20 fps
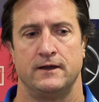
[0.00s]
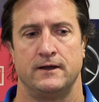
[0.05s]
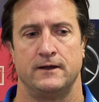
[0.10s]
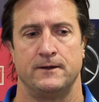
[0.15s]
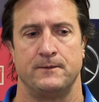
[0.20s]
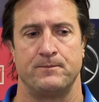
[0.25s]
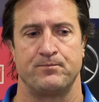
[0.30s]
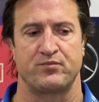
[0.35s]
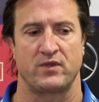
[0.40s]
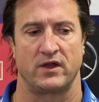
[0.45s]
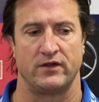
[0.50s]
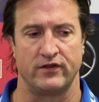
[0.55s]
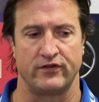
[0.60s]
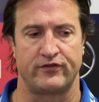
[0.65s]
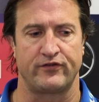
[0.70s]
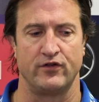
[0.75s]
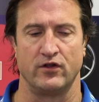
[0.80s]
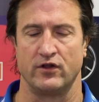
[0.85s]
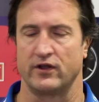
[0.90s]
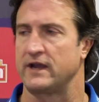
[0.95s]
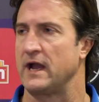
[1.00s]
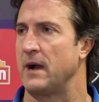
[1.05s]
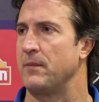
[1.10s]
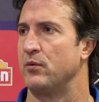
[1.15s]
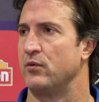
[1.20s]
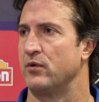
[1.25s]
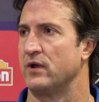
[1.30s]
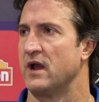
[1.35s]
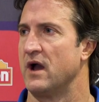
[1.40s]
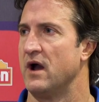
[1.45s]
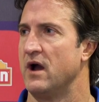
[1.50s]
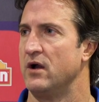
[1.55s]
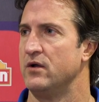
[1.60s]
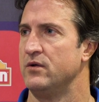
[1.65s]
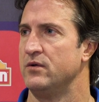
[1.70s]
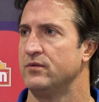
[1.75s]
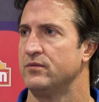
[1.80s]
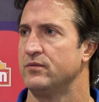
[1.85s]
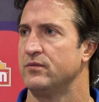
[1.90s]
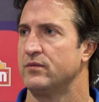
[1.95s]
um, and there's still a couple to
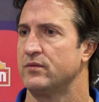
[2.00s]
go.